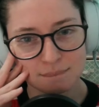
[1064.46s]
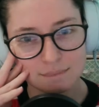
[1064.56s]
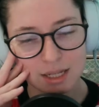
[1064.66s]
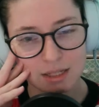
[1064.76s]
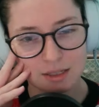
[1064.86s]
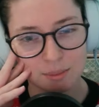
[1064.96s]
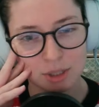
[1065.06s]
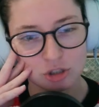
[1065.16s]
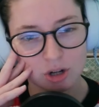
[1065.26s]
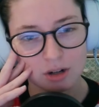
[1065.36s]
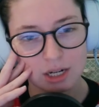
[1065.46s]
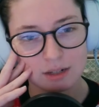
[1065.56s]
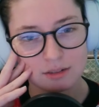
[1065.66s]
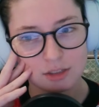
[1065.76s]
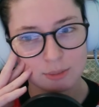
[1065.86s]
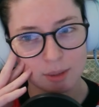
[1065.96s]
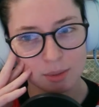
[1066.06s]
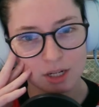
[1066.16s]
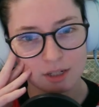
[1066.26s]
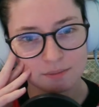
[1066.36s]
Like it's a bit jarring to my
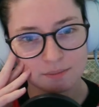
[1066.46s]
brain.